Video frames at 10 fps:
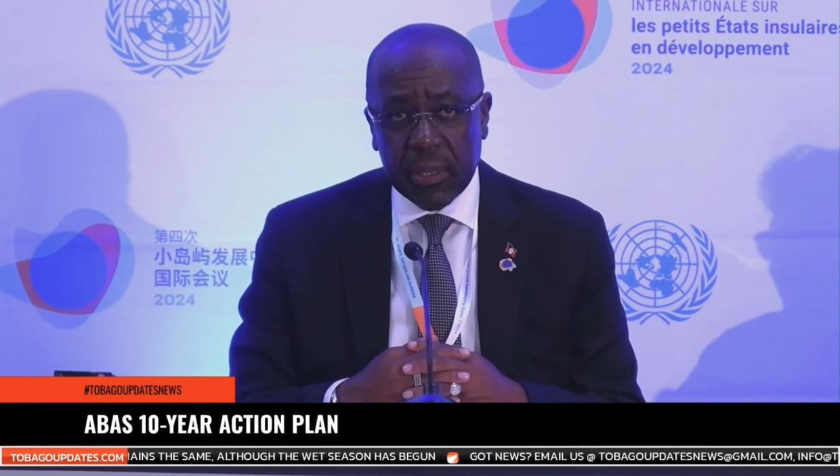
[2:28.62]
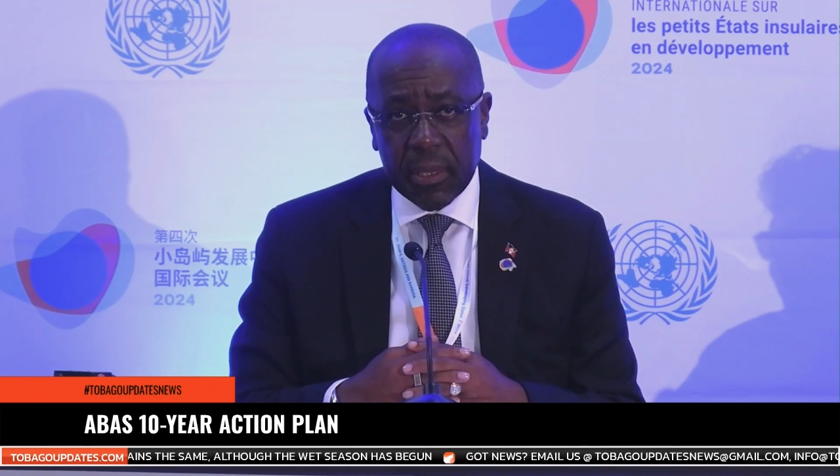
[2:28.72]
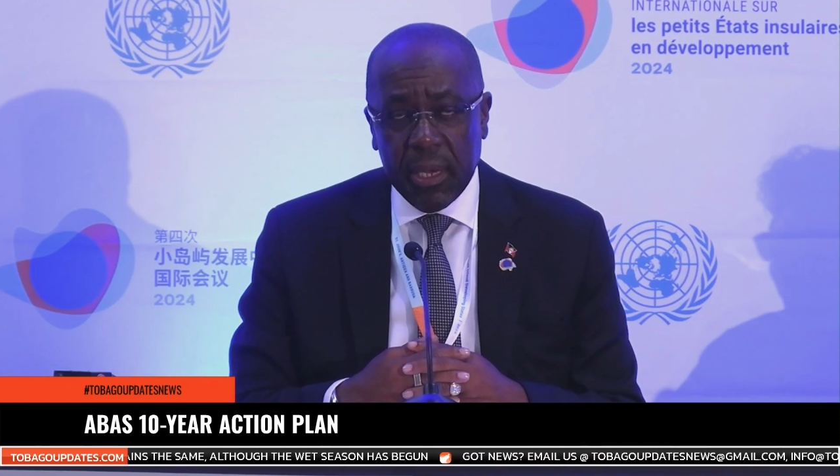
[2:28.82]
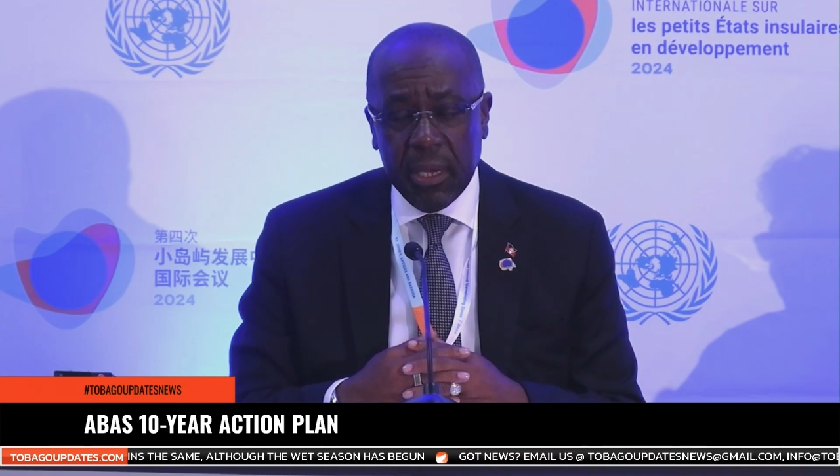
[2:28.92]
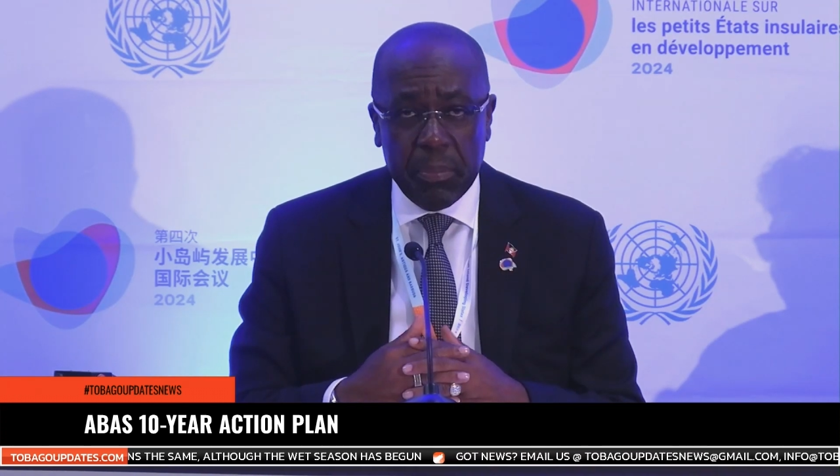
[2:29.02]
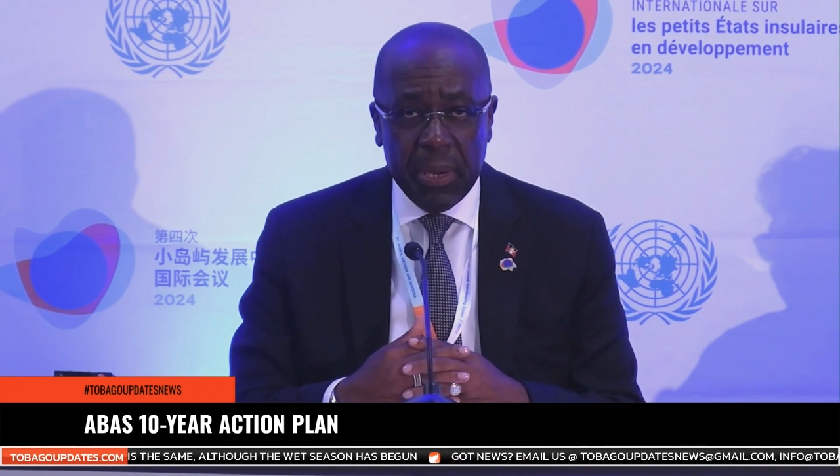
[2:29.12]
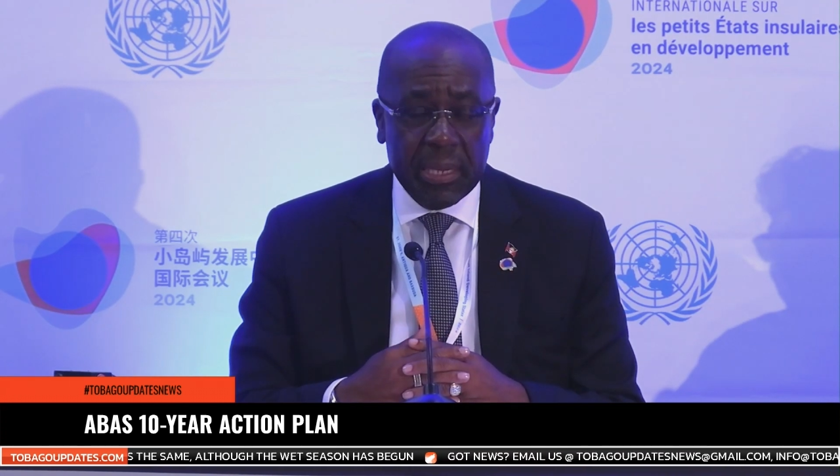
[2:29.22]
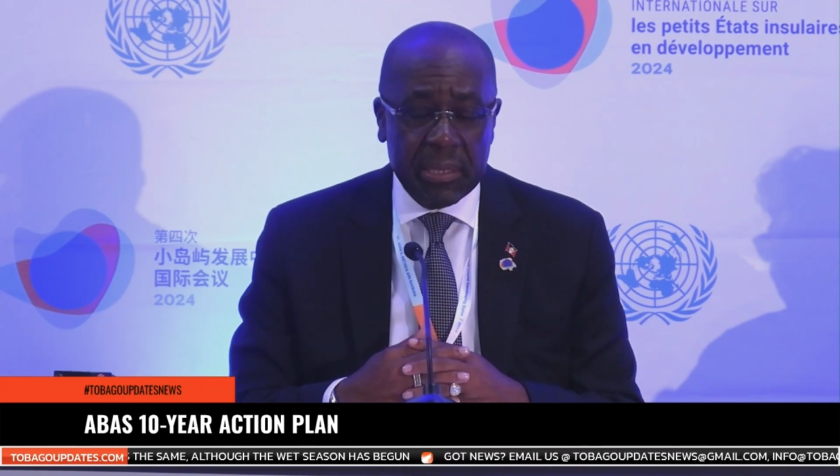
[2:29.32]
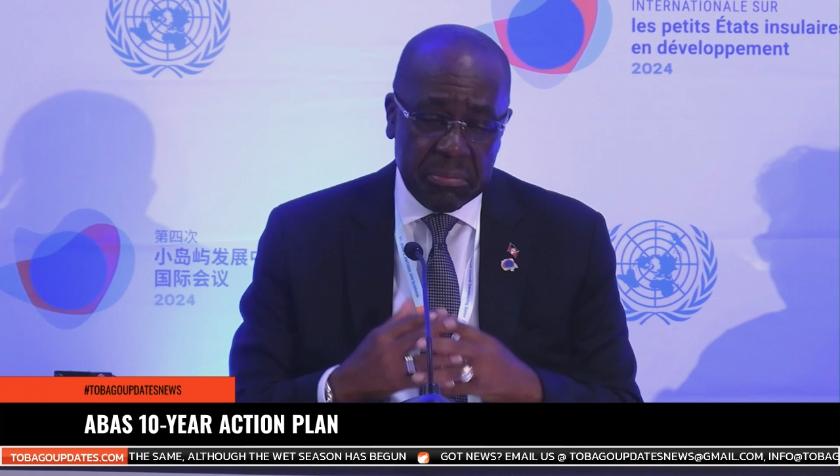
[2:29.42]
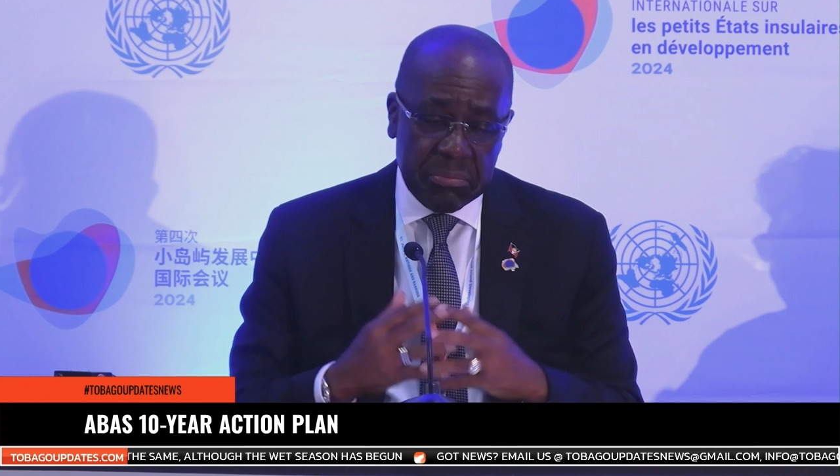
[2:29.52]
While
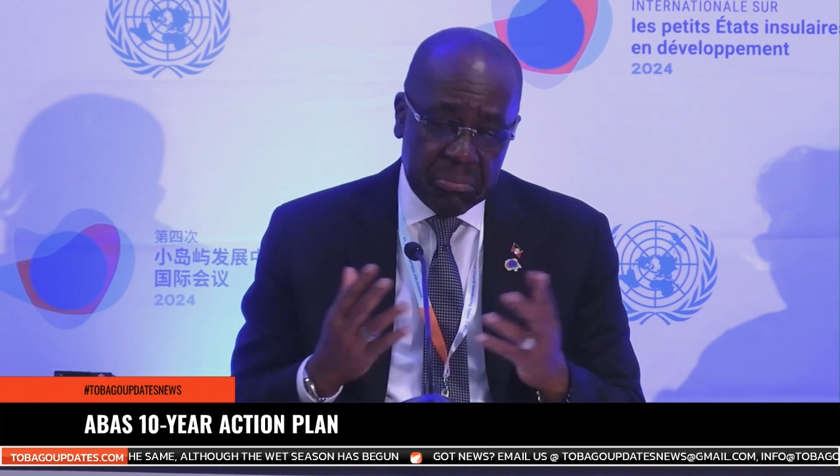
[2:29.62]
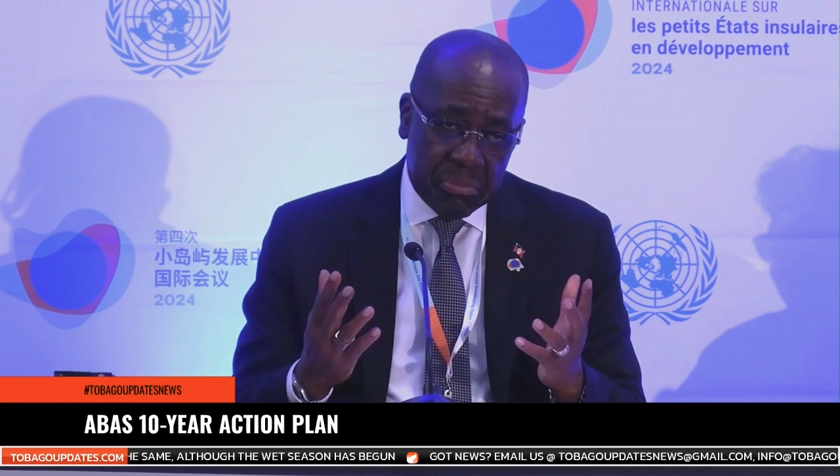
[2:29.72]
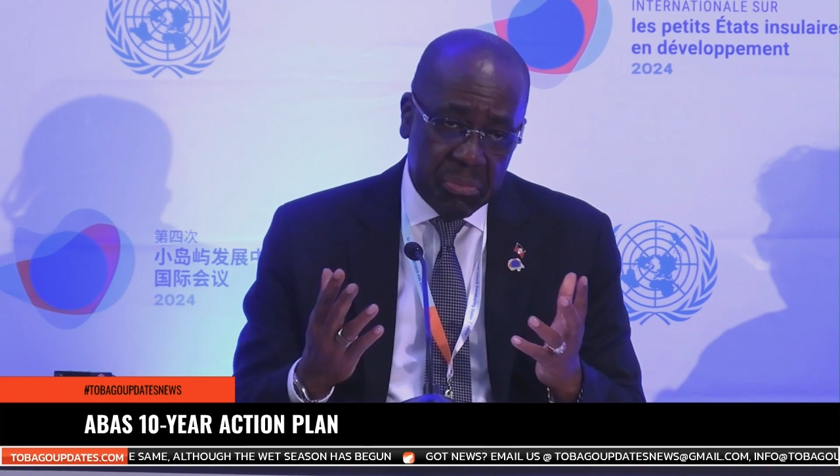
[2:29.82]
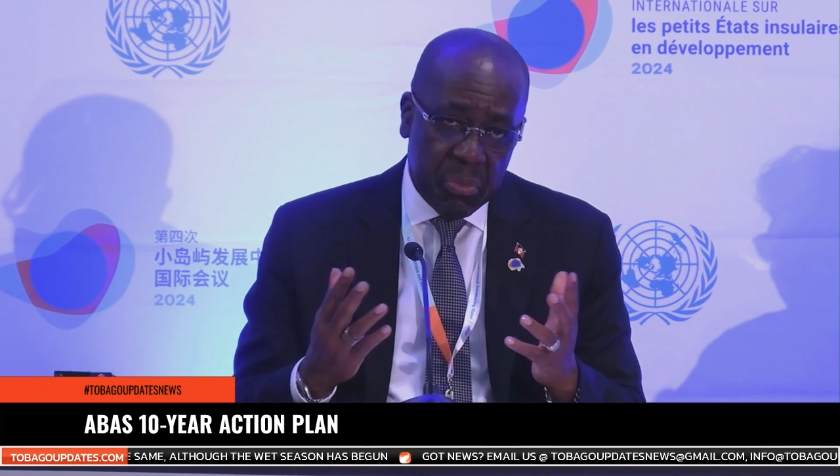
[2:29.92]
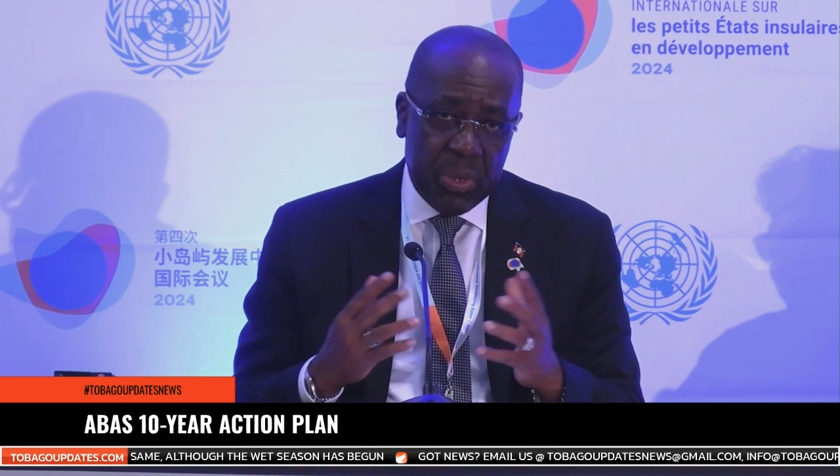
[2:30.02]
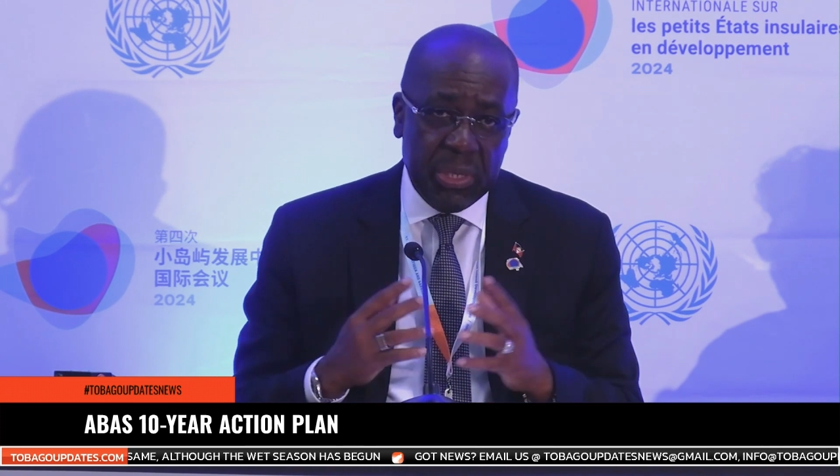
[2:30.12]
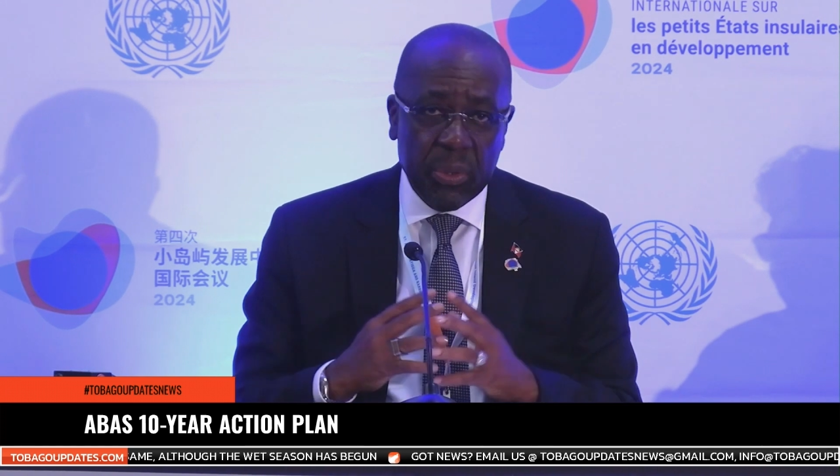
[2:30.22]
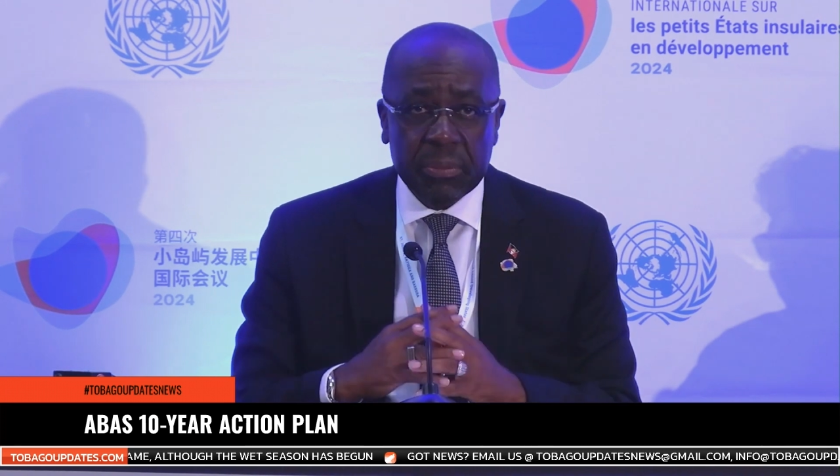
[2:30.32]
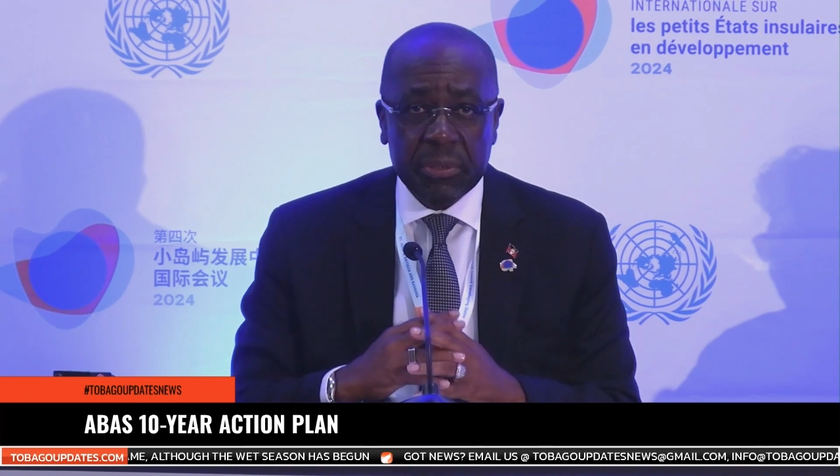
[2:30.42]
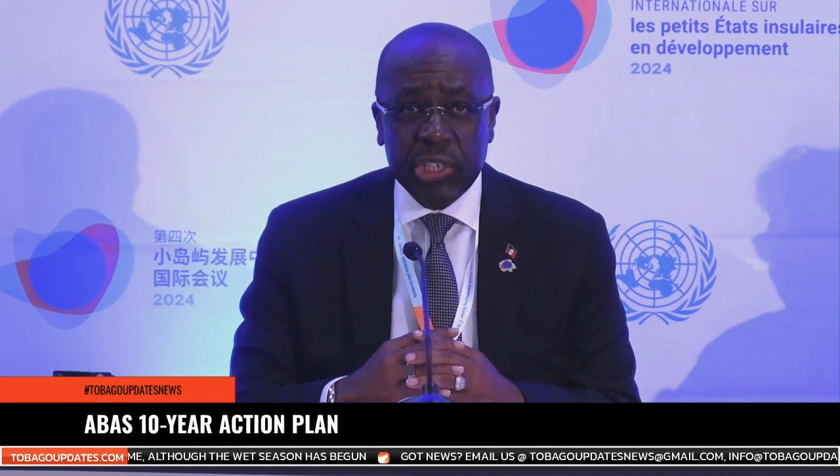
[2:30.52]
Minister Greene took a
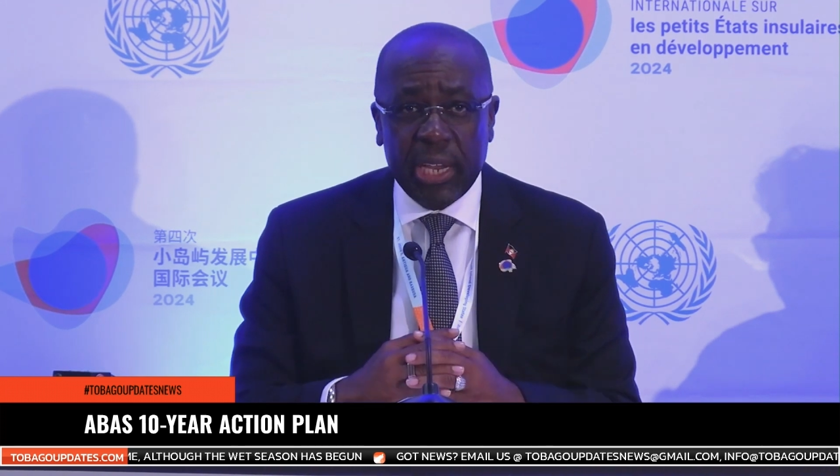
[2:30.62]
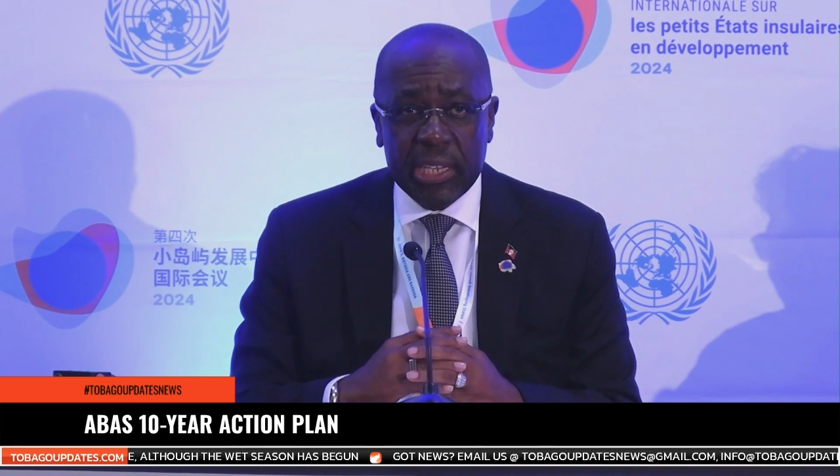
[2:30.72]
stance